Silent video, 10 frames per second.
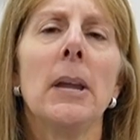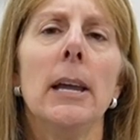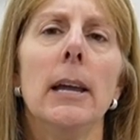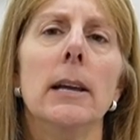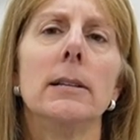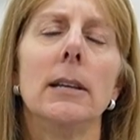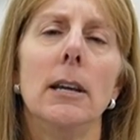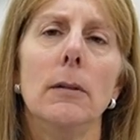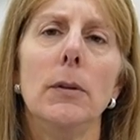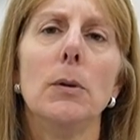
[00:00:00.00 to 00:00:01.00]
is
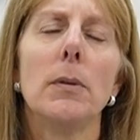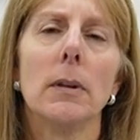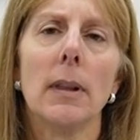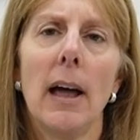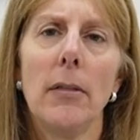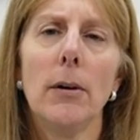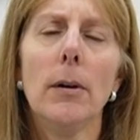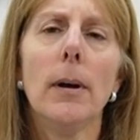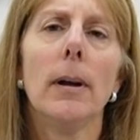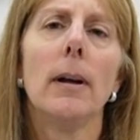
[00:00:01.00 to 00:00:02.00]
give you the
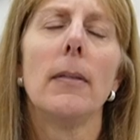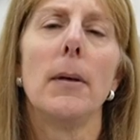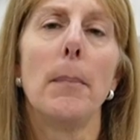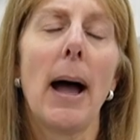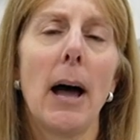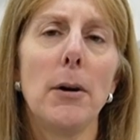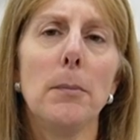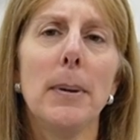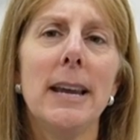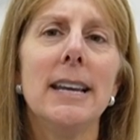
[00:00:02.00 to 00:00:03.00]
leather, the pattern
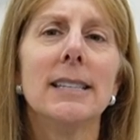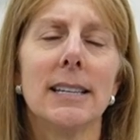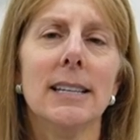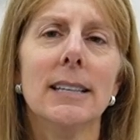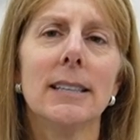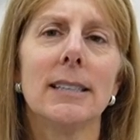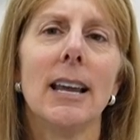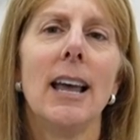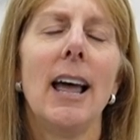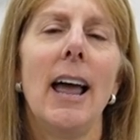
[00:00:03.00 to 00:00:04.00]
pieces,
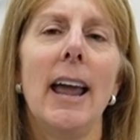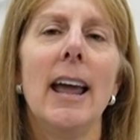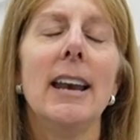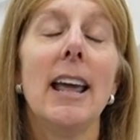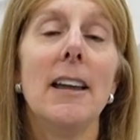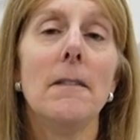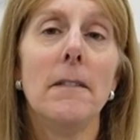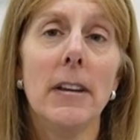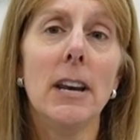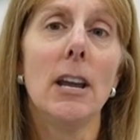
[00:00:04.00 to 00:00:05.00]
and a
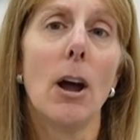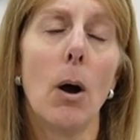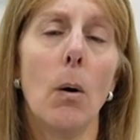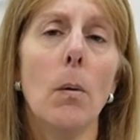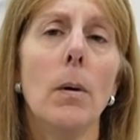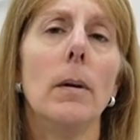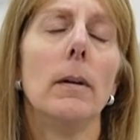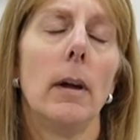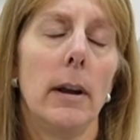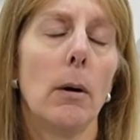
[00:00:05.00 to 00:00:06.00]
video,
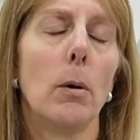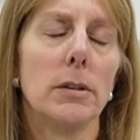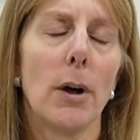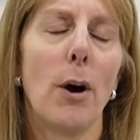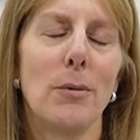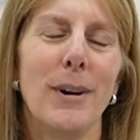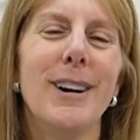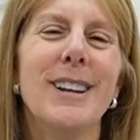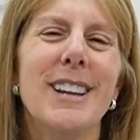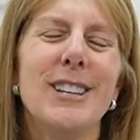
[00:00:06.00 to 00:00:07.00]
and of course the
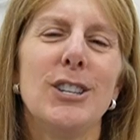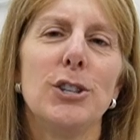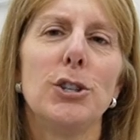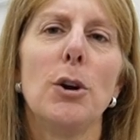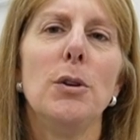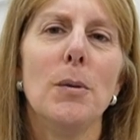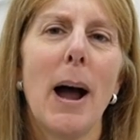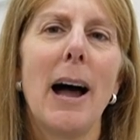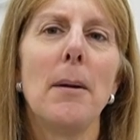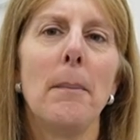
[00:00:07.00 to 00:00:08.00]
hardware, to show you
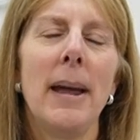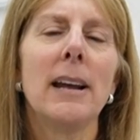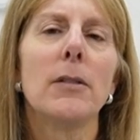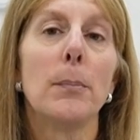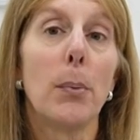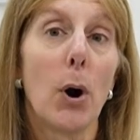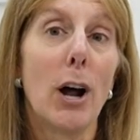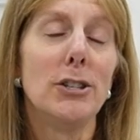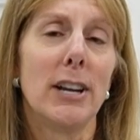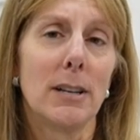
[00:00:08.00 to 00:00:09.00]
how to make the
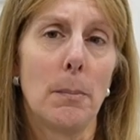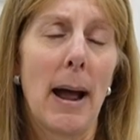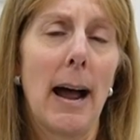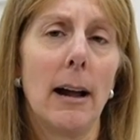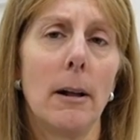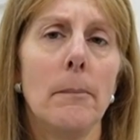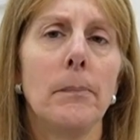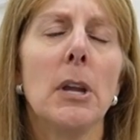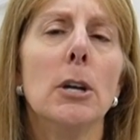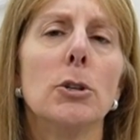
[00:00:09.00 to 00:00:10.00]
project bag.
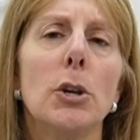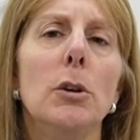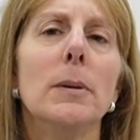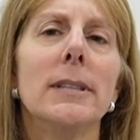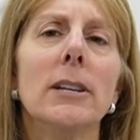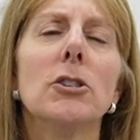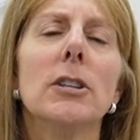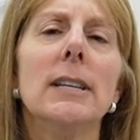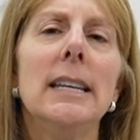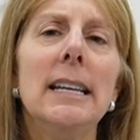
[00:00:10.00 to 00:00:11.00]
So you
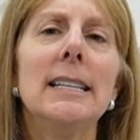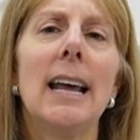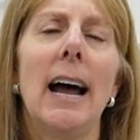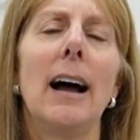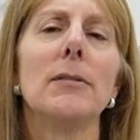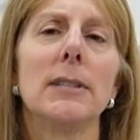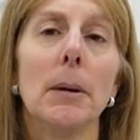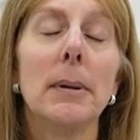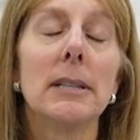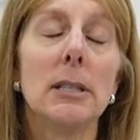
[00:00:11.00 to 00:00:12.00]
essentially need to have
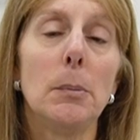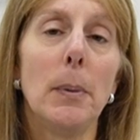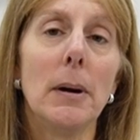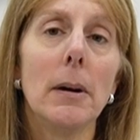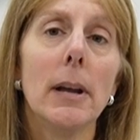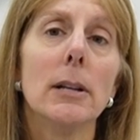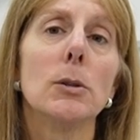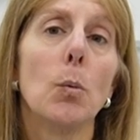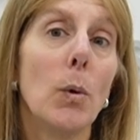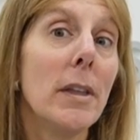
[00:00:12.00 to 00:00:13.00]
some
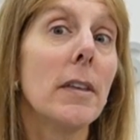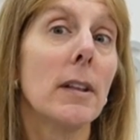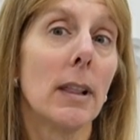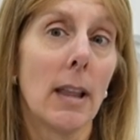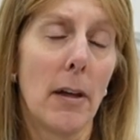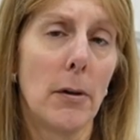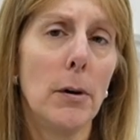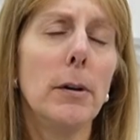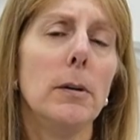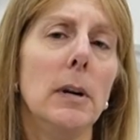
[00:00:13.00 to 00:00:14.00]
experience with
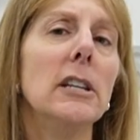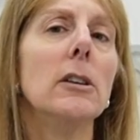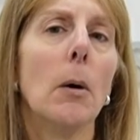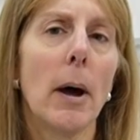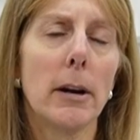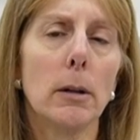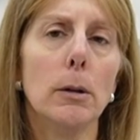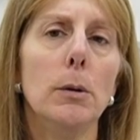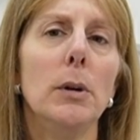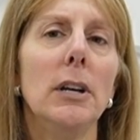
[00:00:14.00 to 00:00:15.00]
leather. You need to know how to
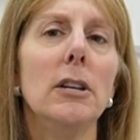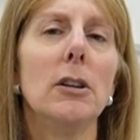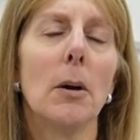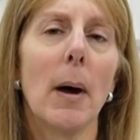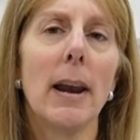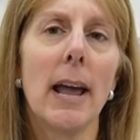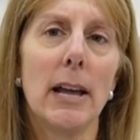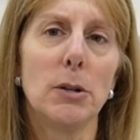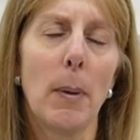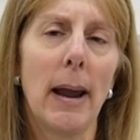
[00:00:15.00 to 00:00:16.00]
glue, you need to know how to
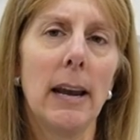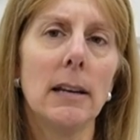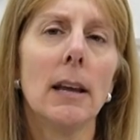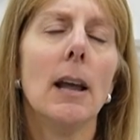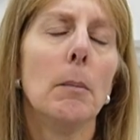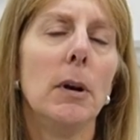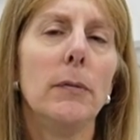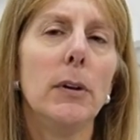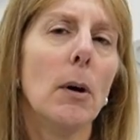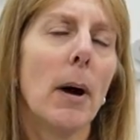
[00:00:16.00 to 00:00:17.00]
edge paint, but
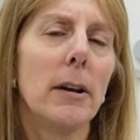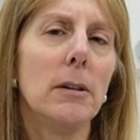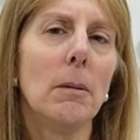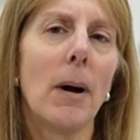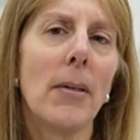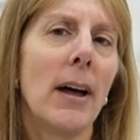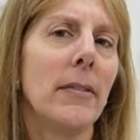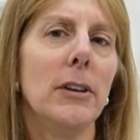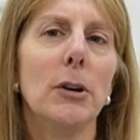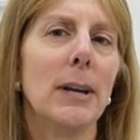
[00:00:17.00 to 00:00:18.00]
if you know how to do all that,
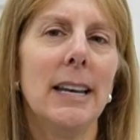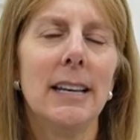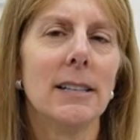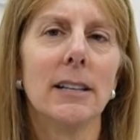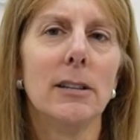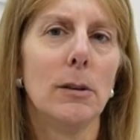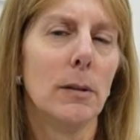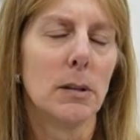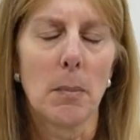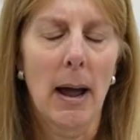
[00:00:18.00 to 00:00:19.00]
then you can easily do
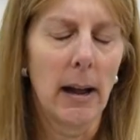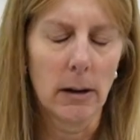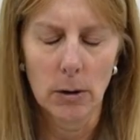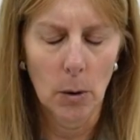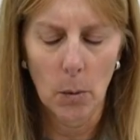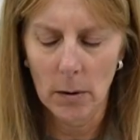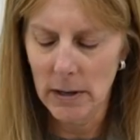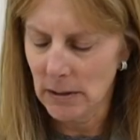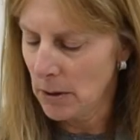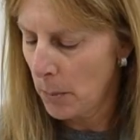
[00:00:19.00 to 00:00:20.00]
this bag, no
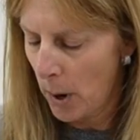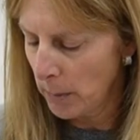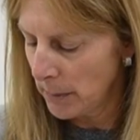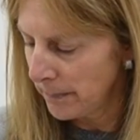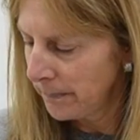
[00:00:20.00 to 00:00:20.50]
worries, no problem.